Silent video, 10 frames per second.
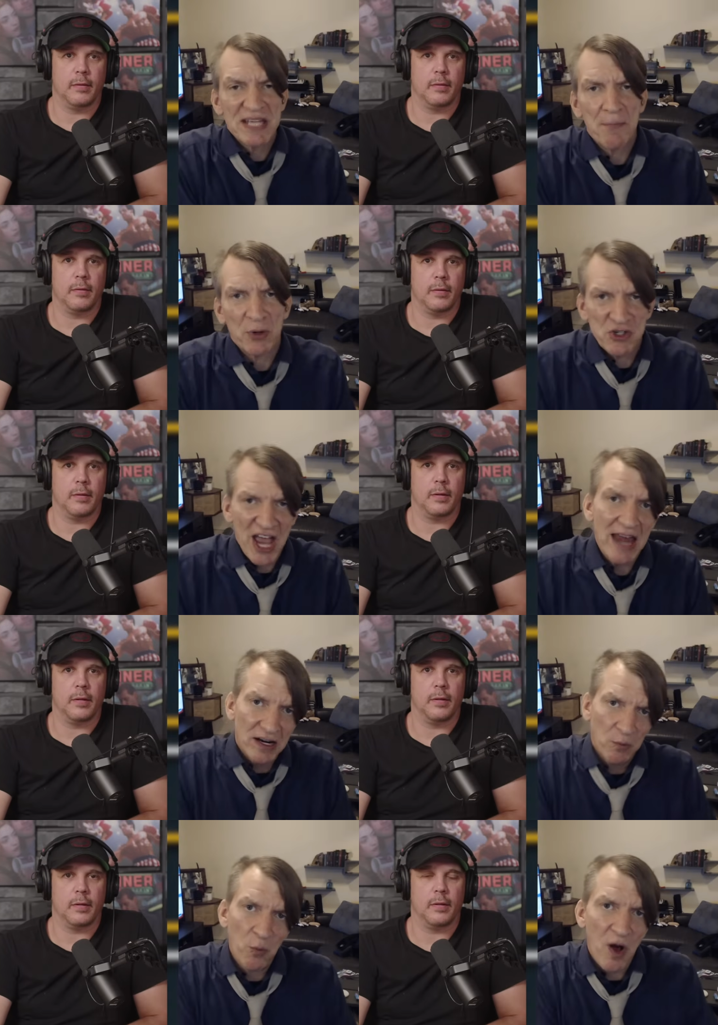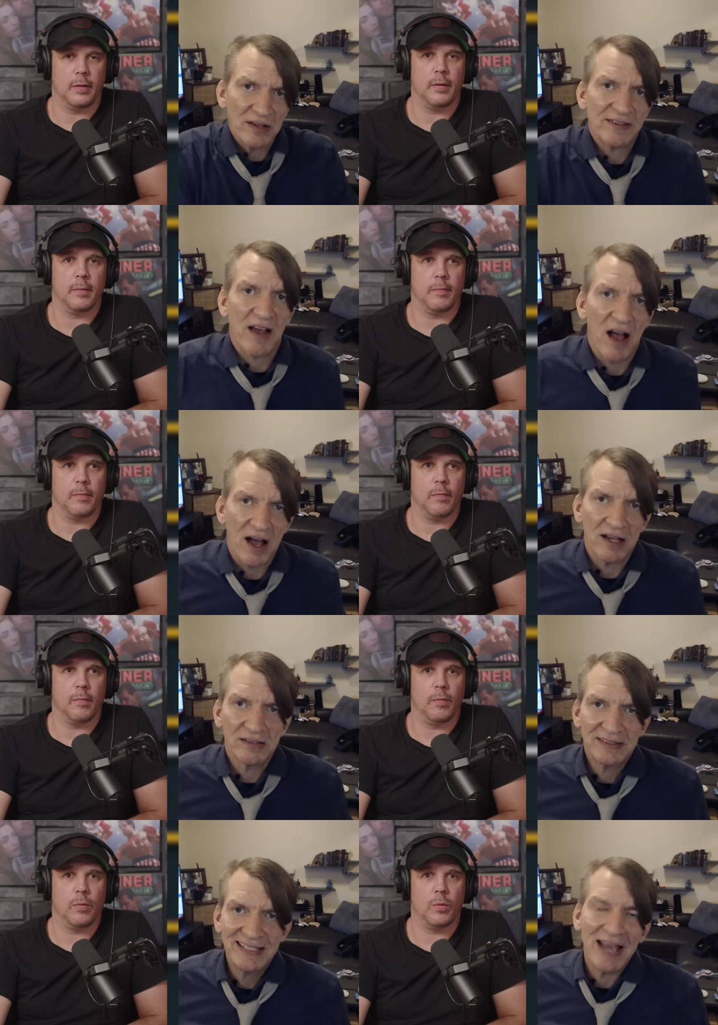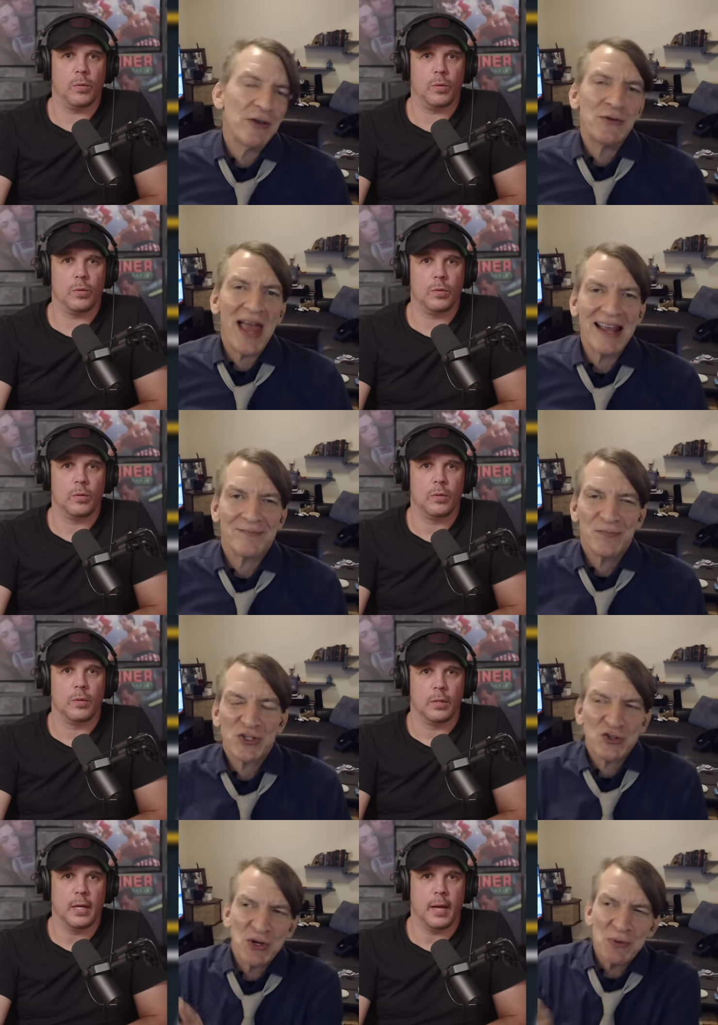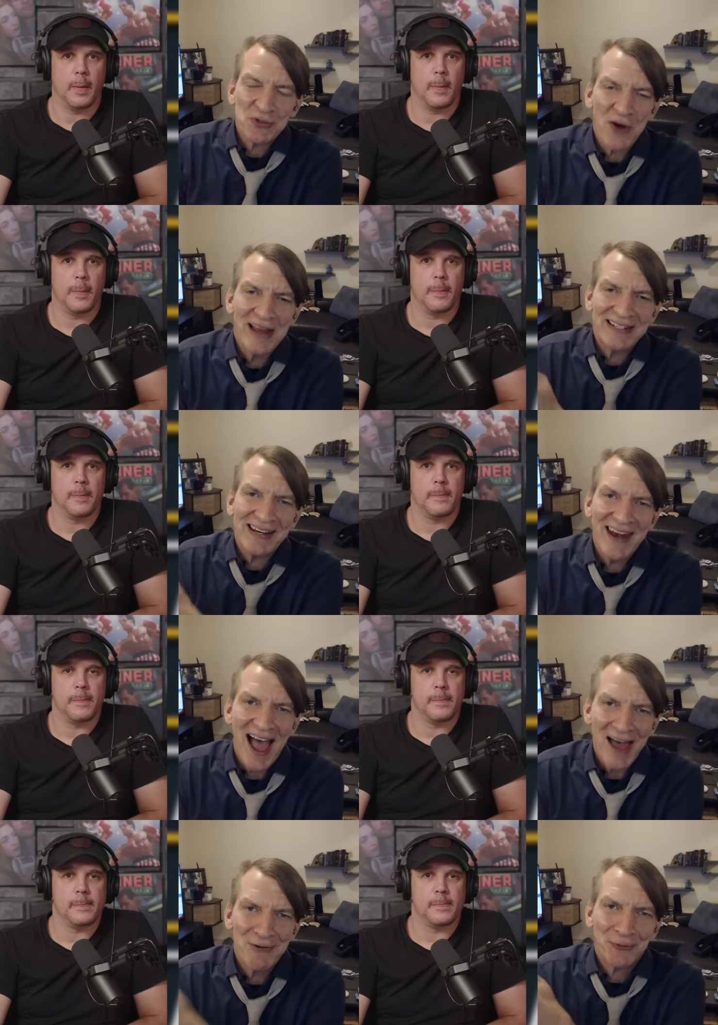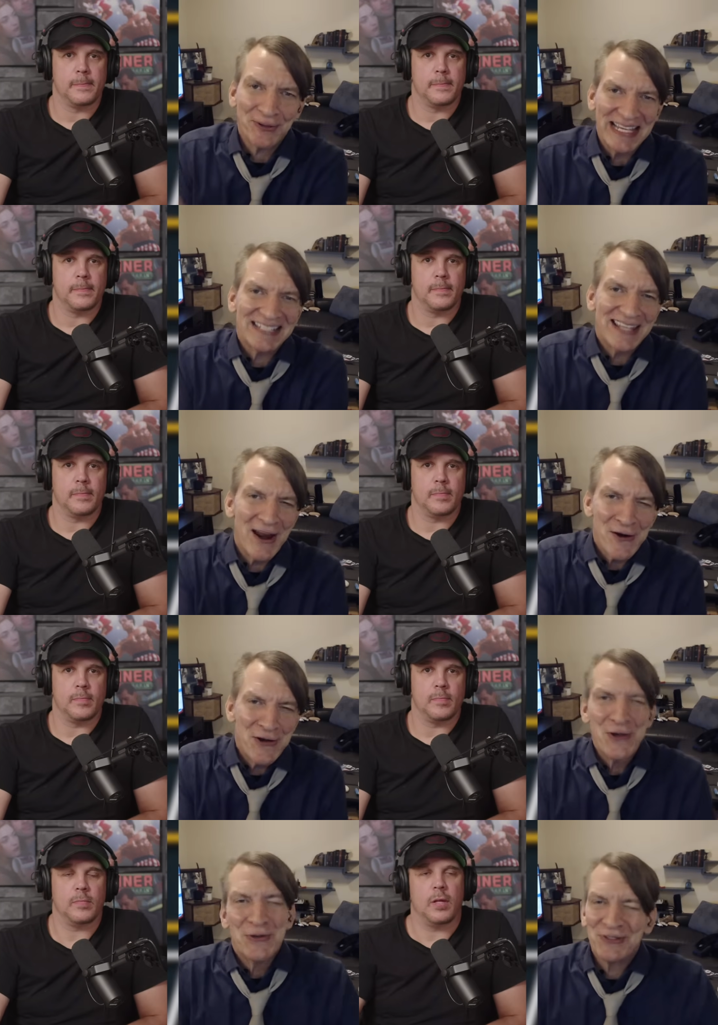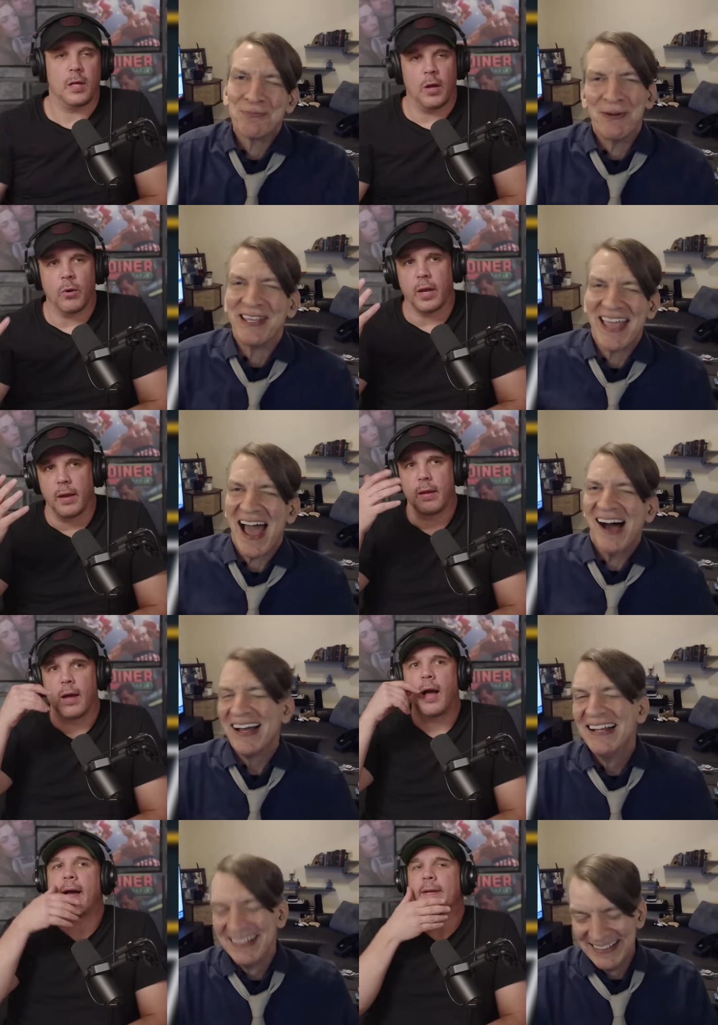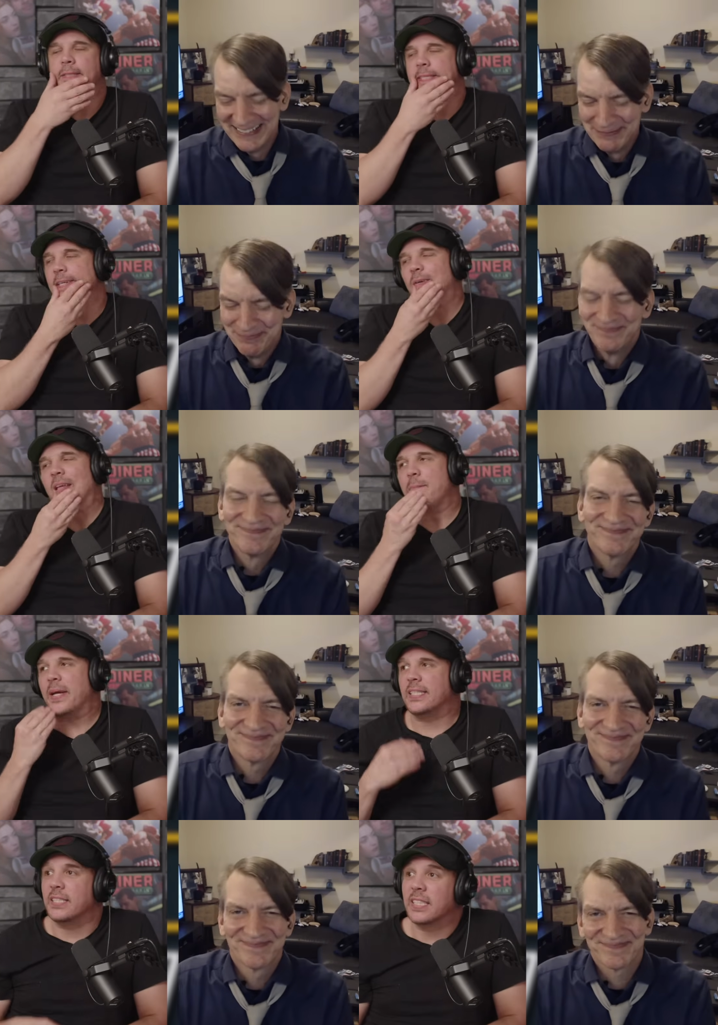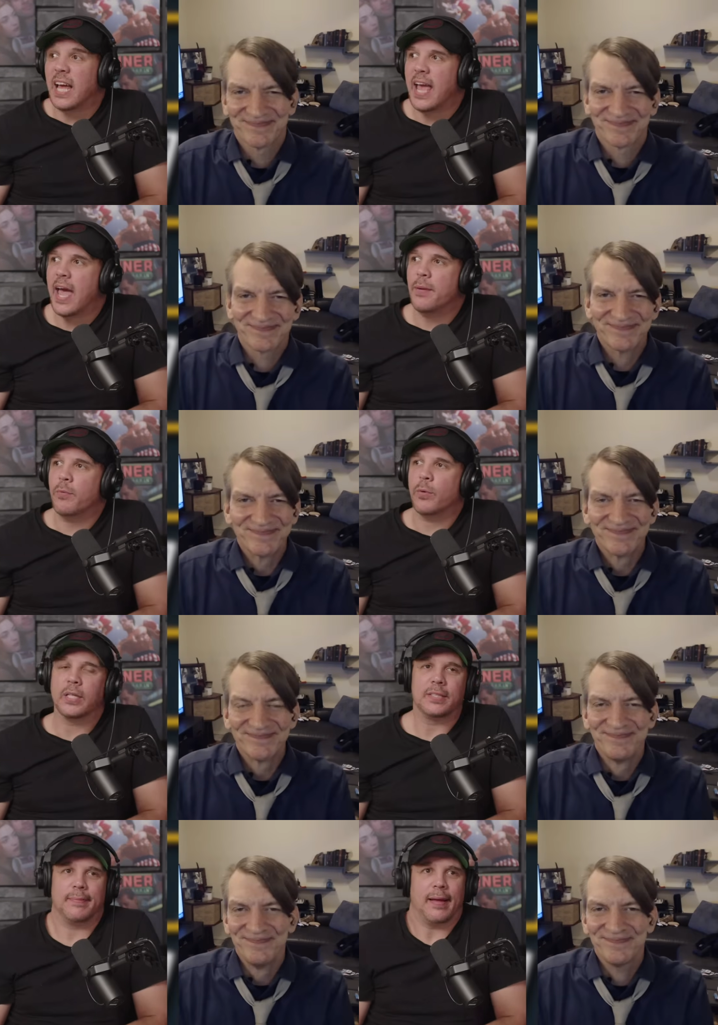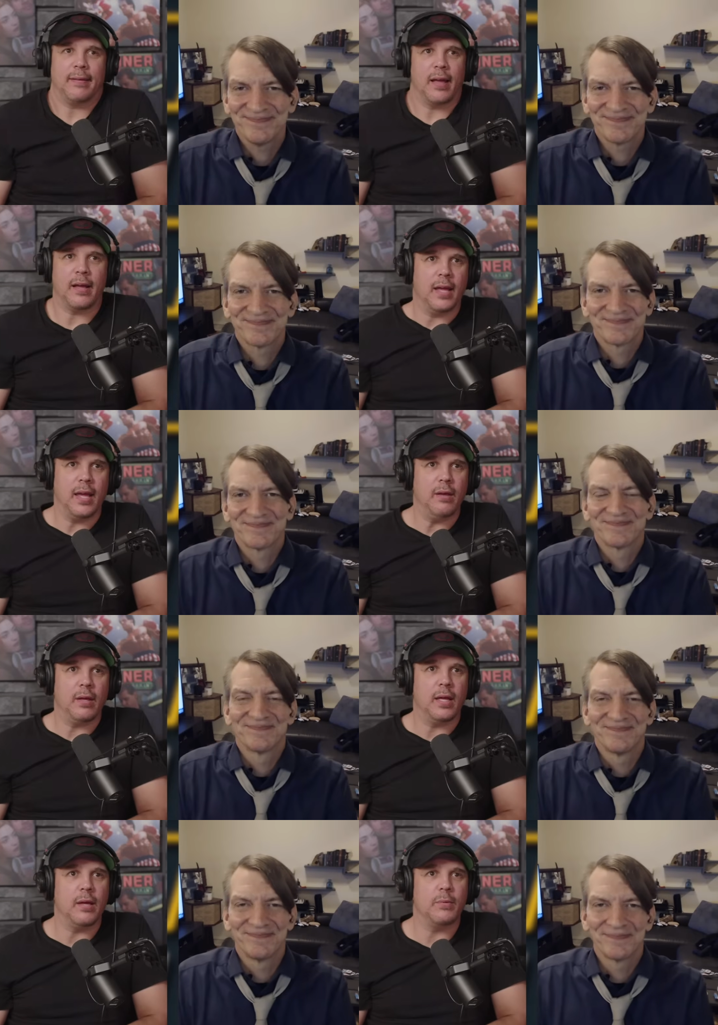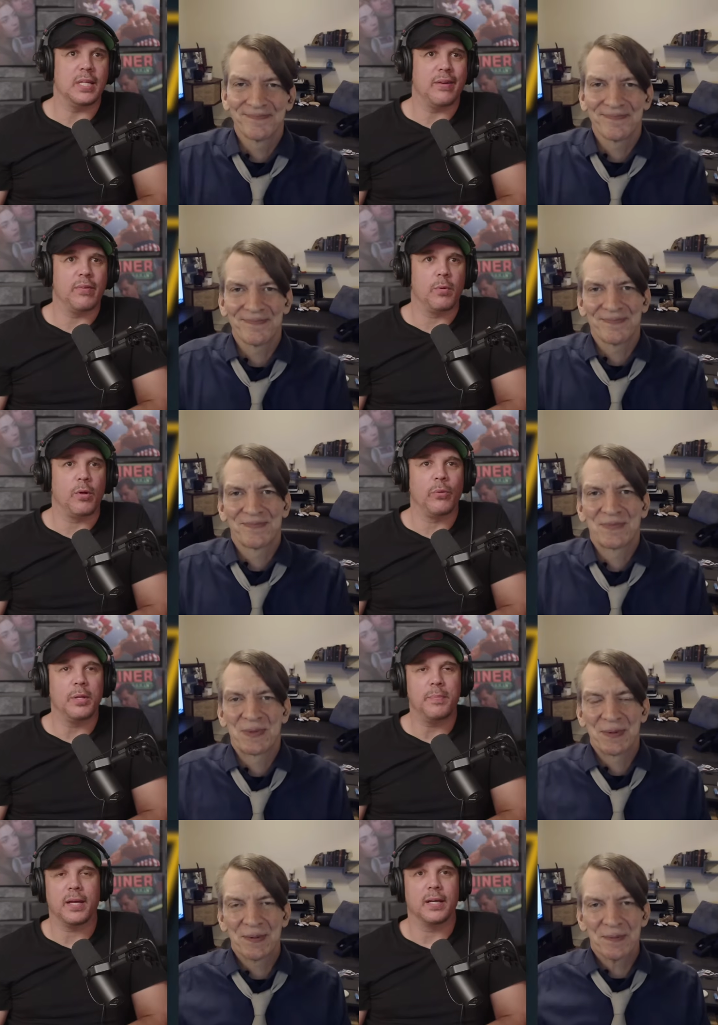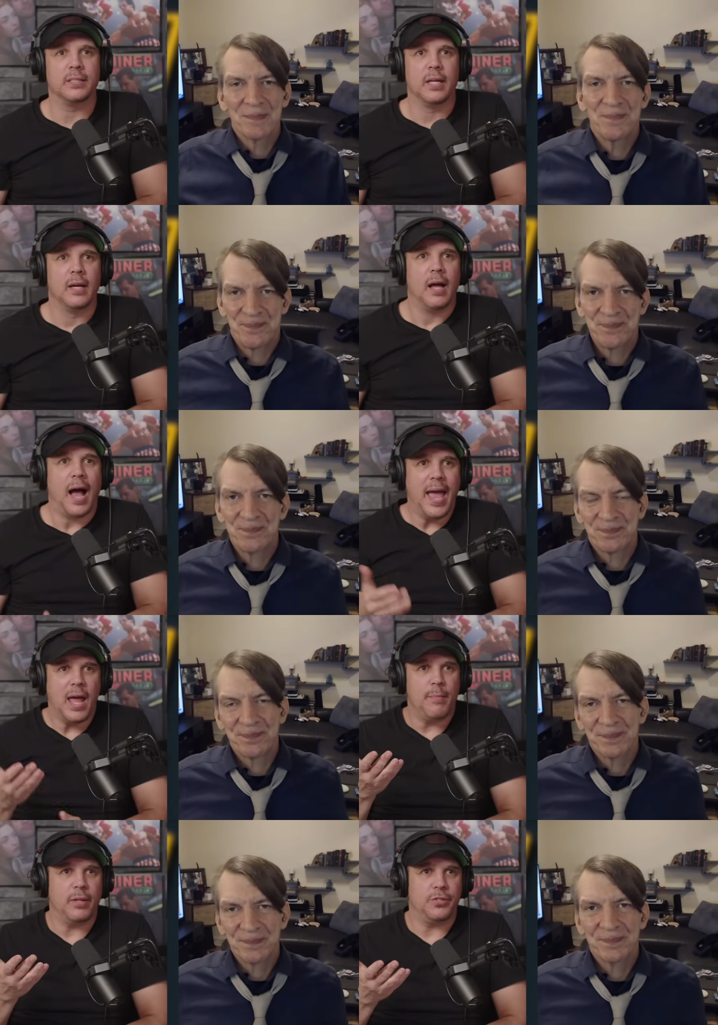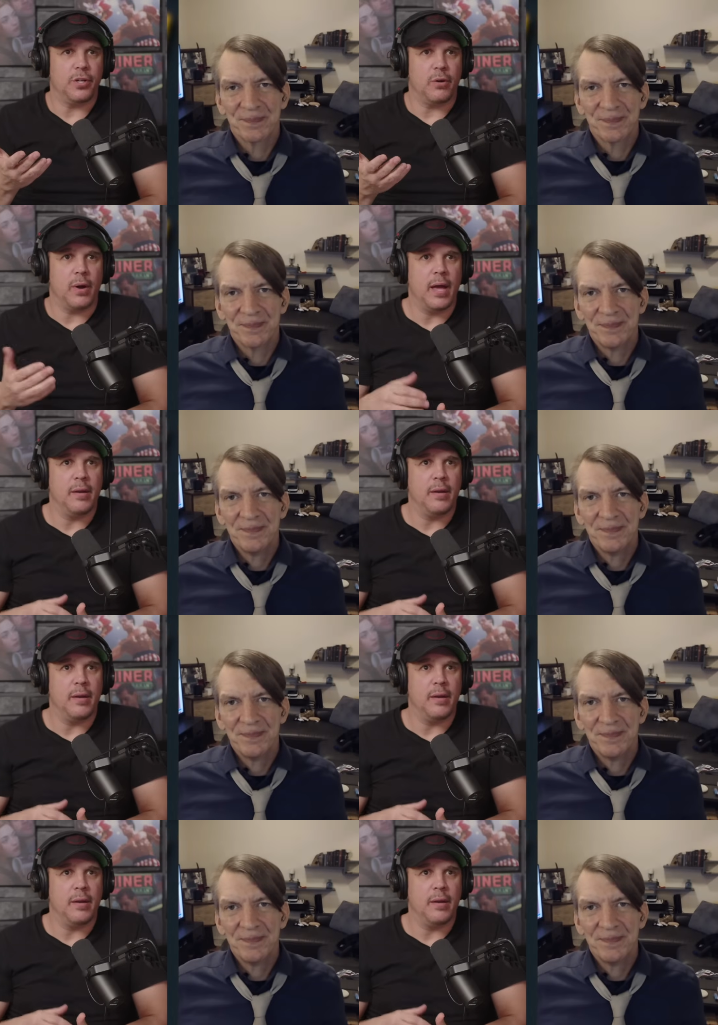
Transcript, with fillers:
Speaker 1: Burchett want uh, Gallaudet. So yeah. she was trying to not release their news. Okay. But yeah,
Speaker 2: I understand. Okay, that makes sense because I had him because I, I, he he was inevitable only because I had him on the show, and